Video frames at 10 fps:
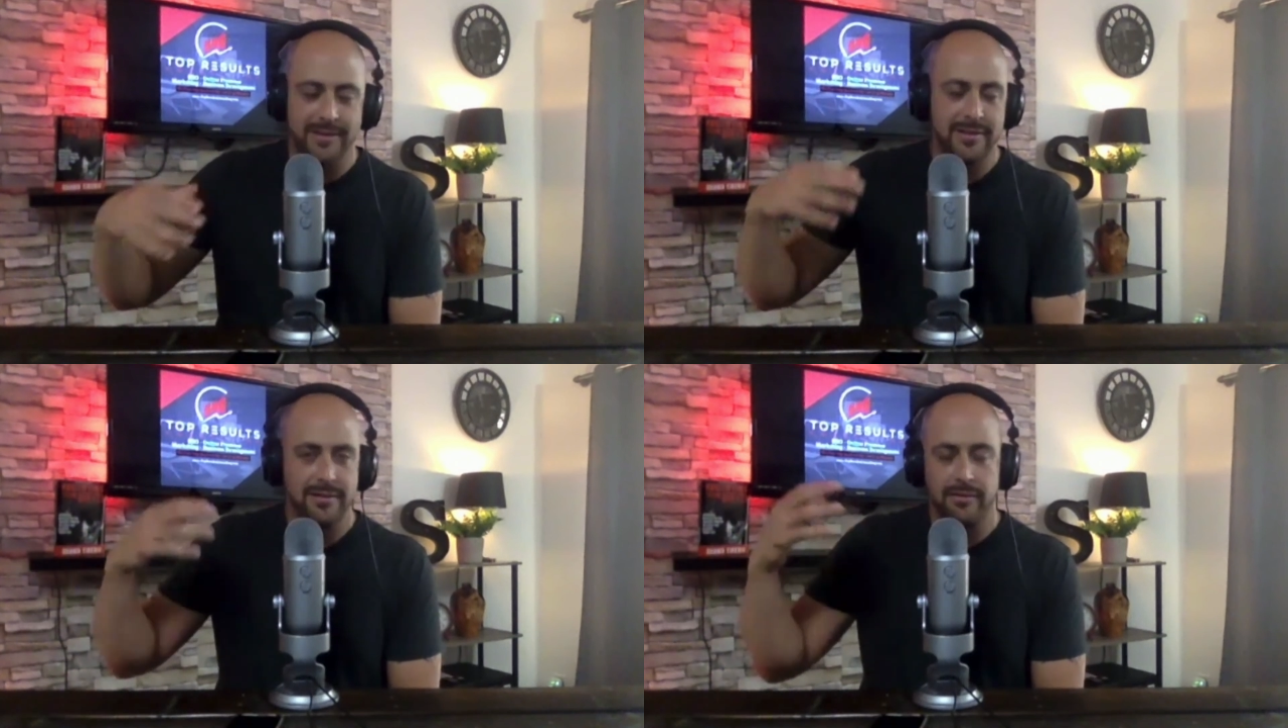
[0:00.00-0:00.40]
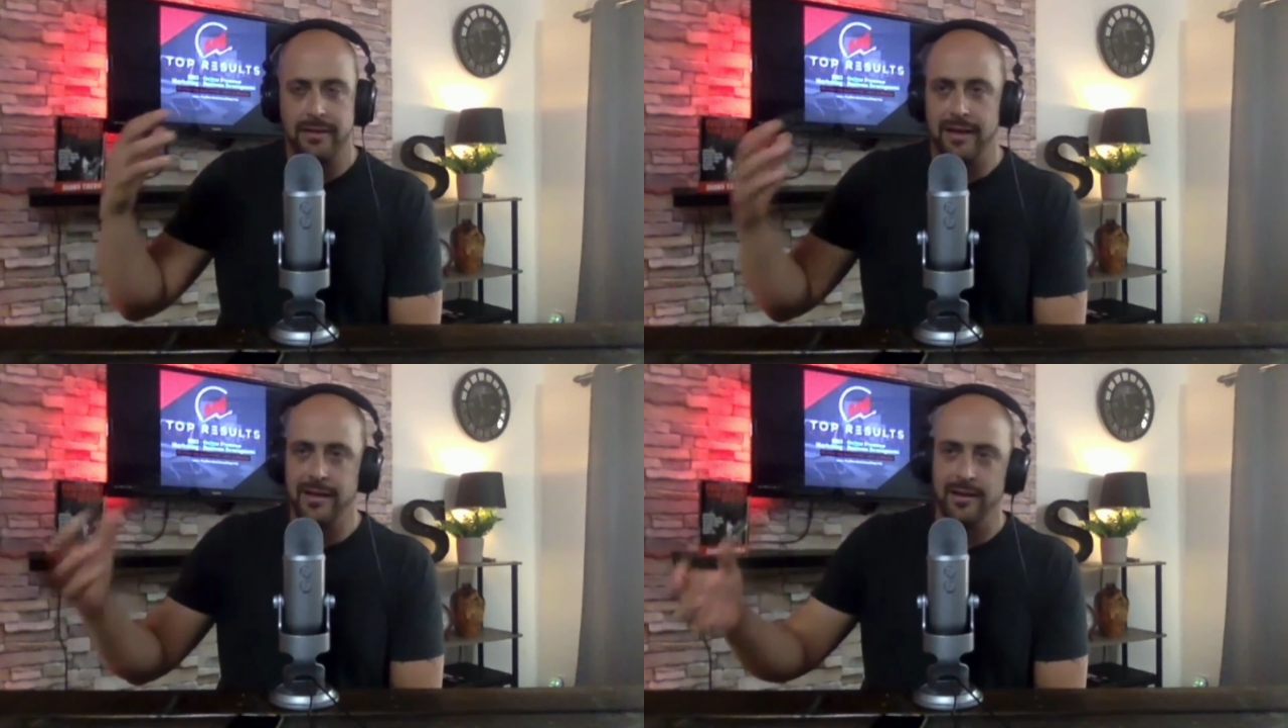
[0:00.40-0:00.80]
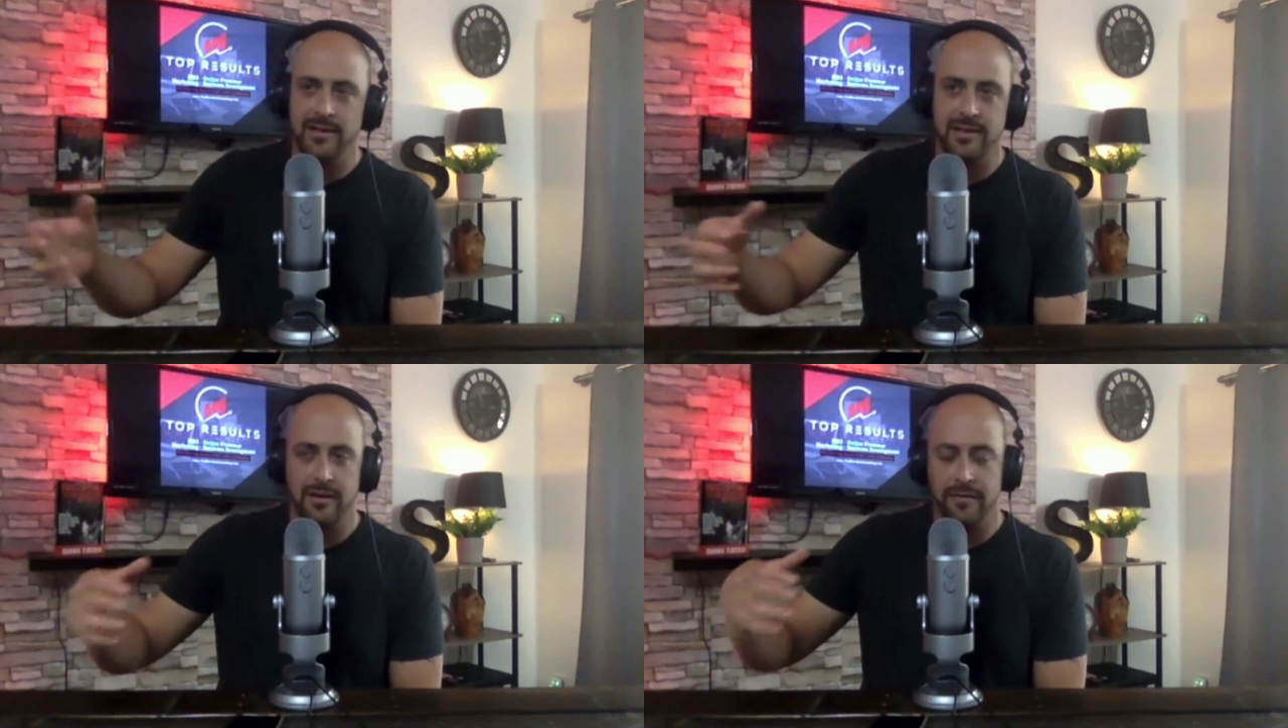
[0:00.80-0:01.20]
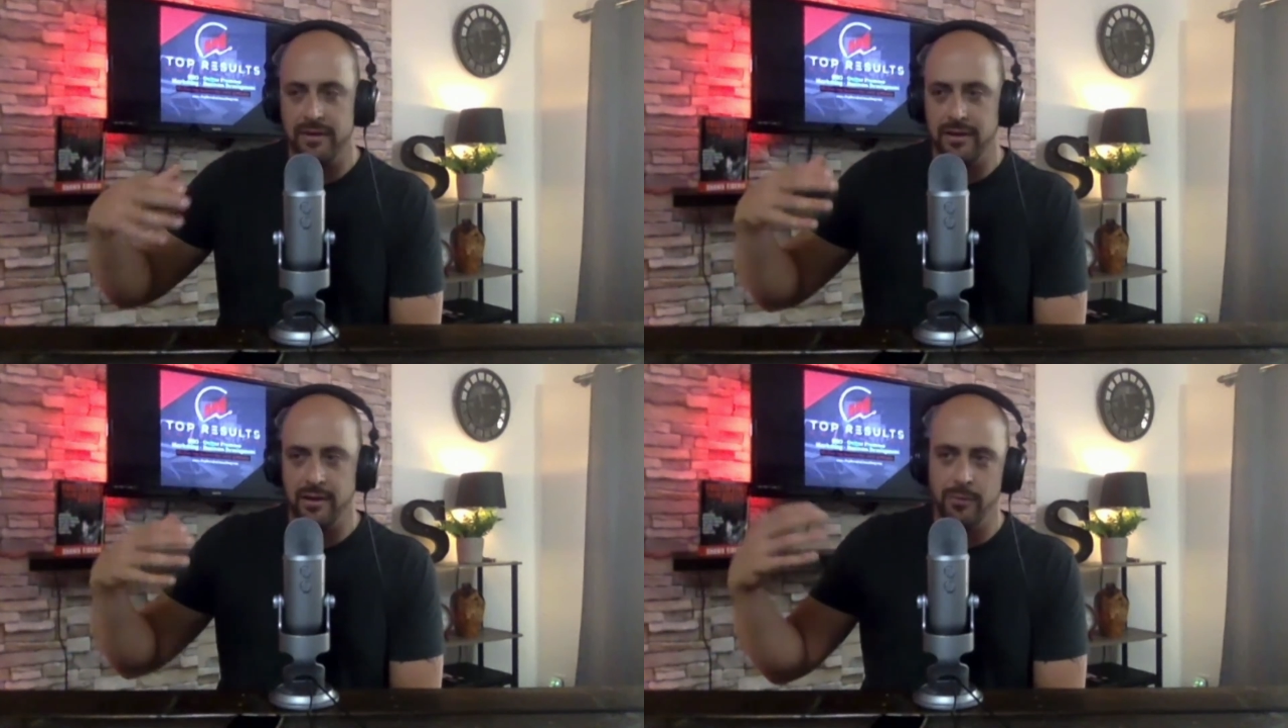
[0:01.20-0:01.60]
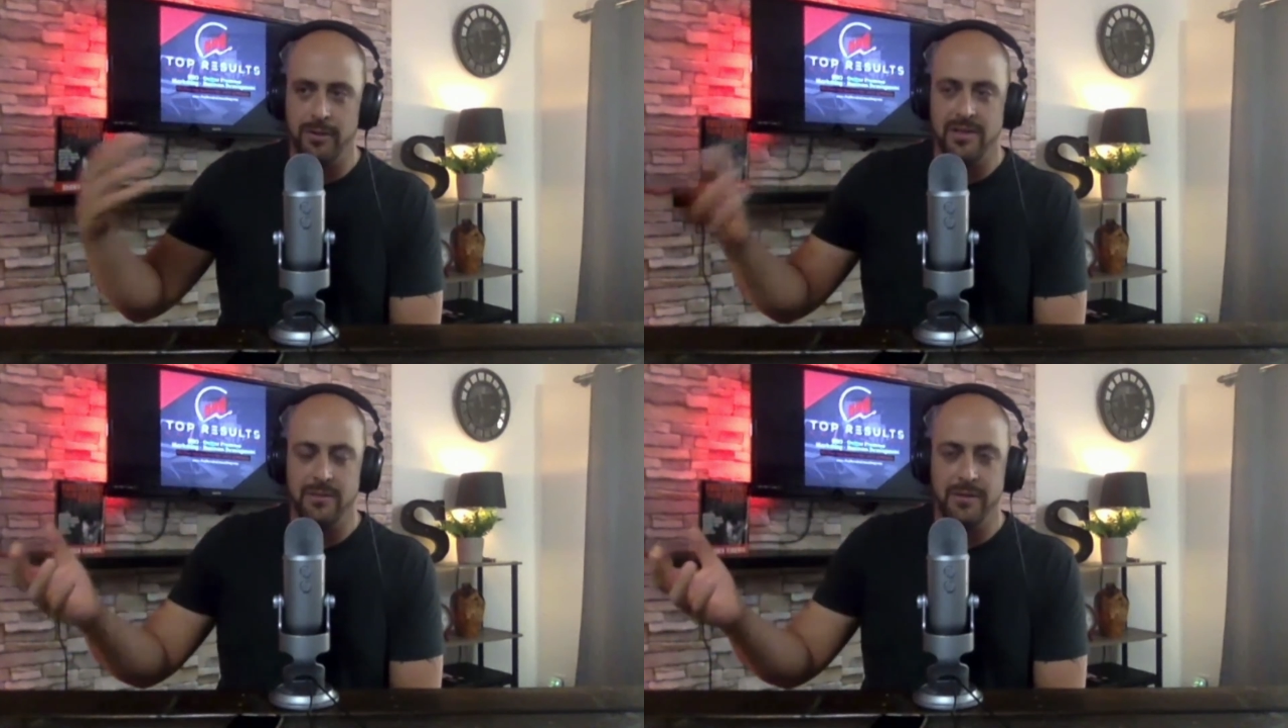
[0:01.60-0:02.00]
that kind of stuff, and hope that
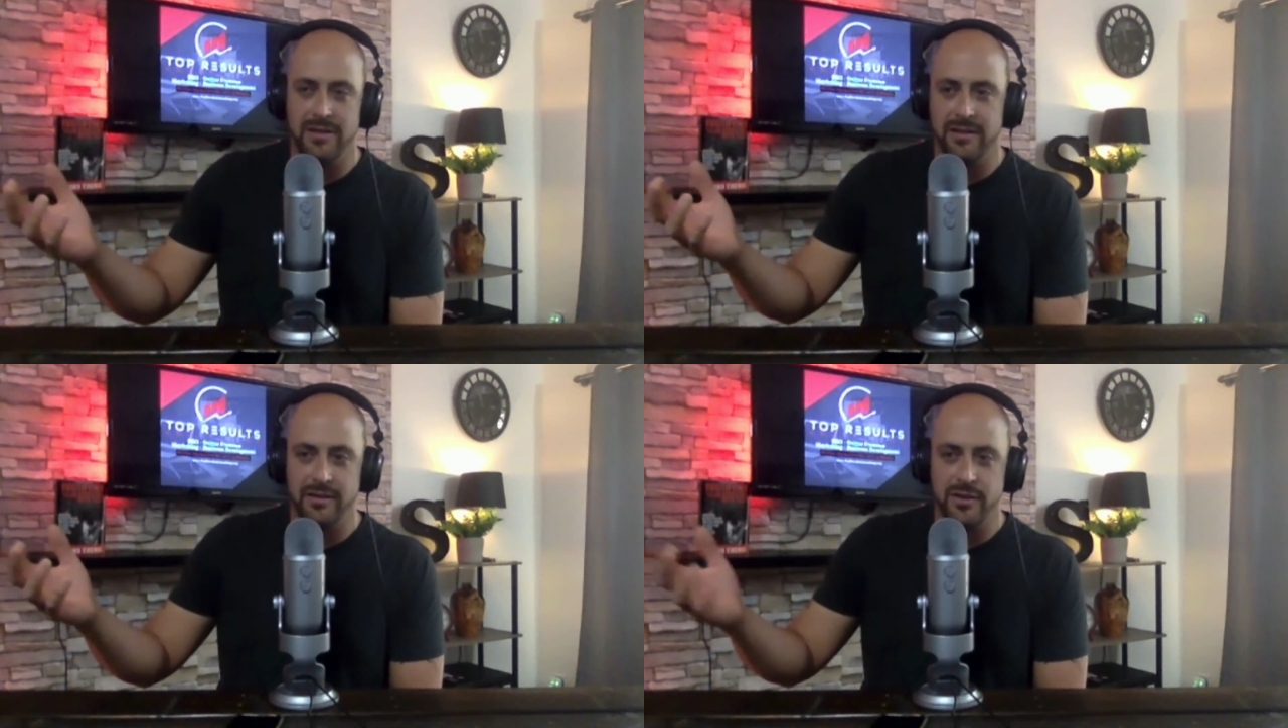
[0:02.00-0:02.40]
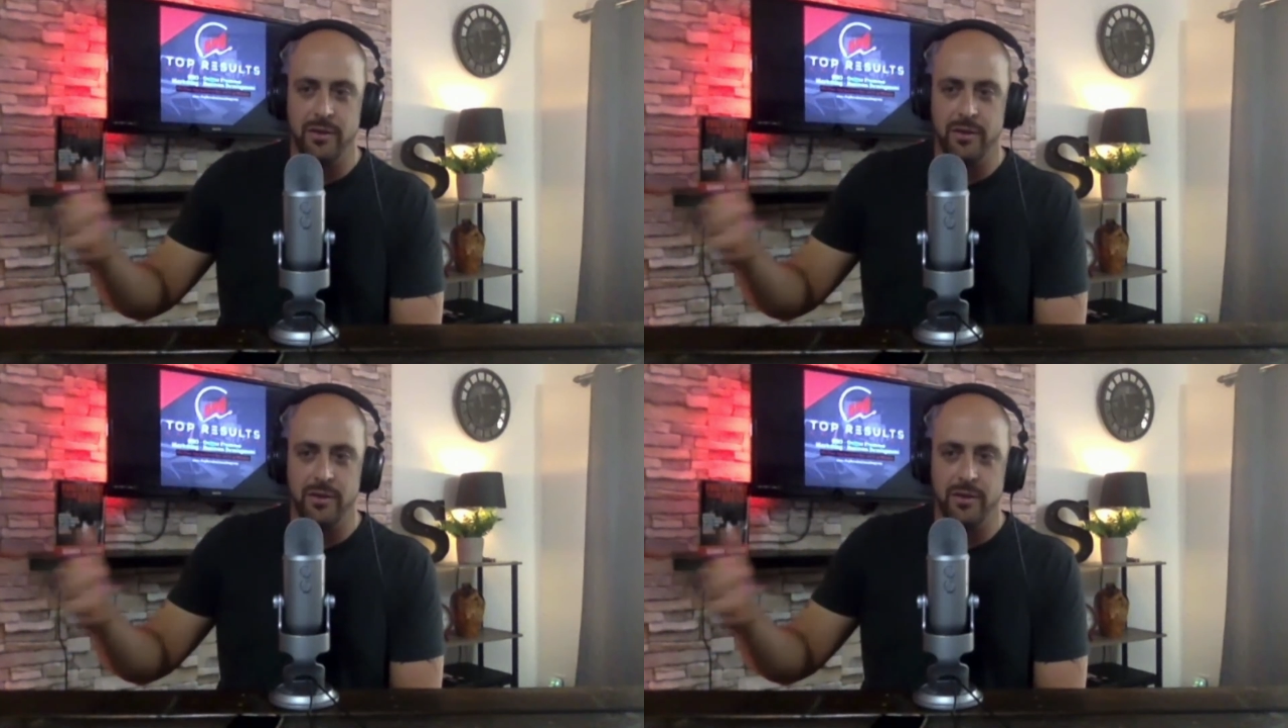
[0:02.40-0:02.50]
somebody's going to show up